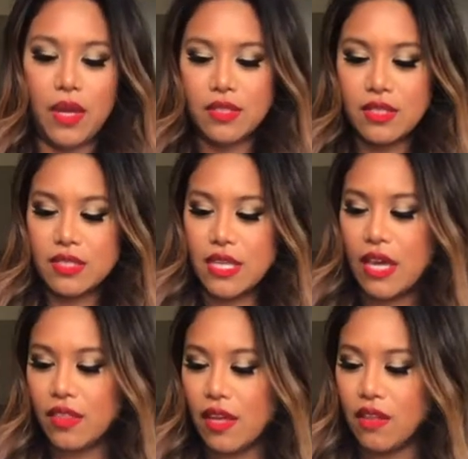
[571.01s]
It doesn't
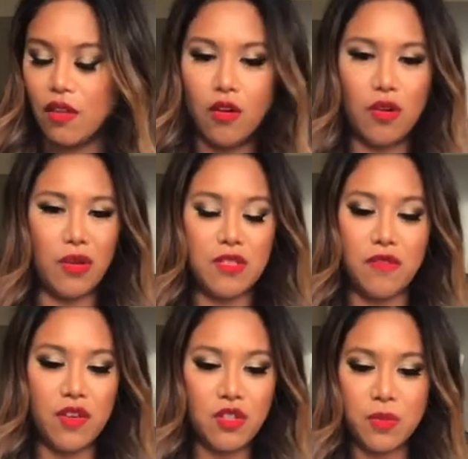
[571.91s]
take that long because the
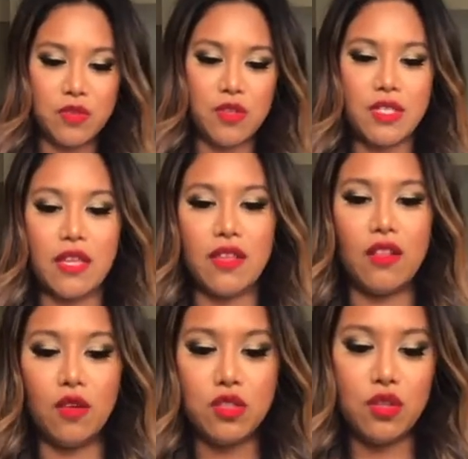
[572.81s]
vegetables don't take that
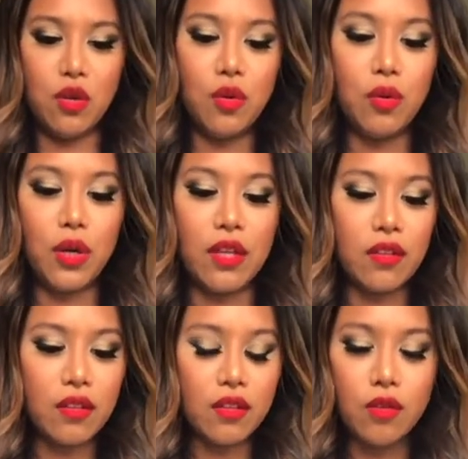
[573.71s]
long to cook,
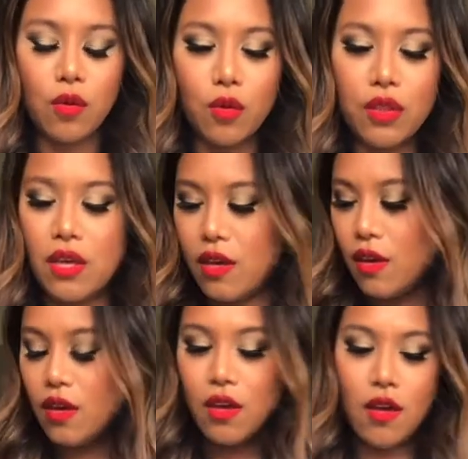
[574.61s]
and all the
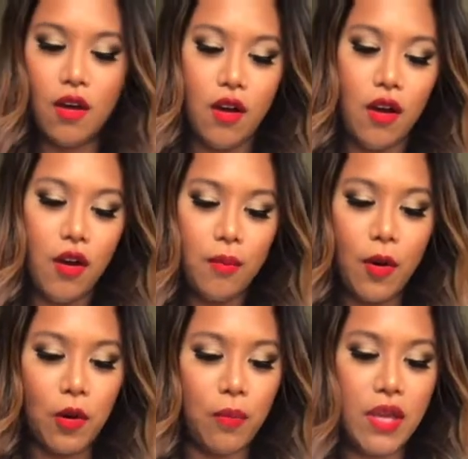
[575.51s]

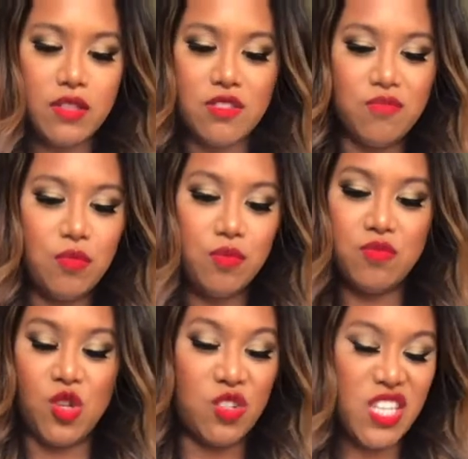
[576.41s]
mock meats
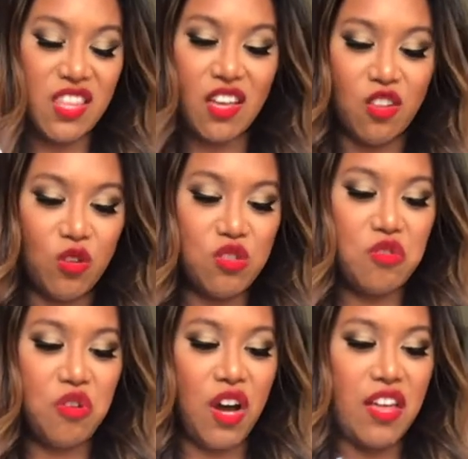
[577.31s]
don't take that long to
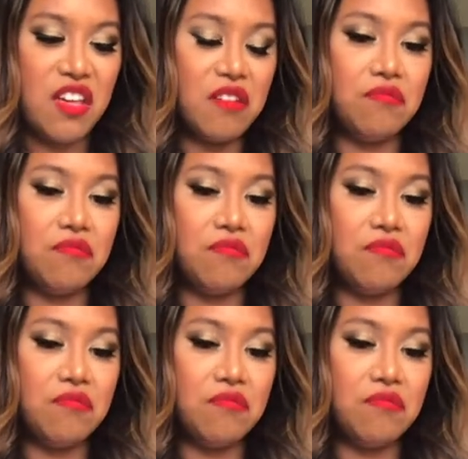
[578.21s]
cook either.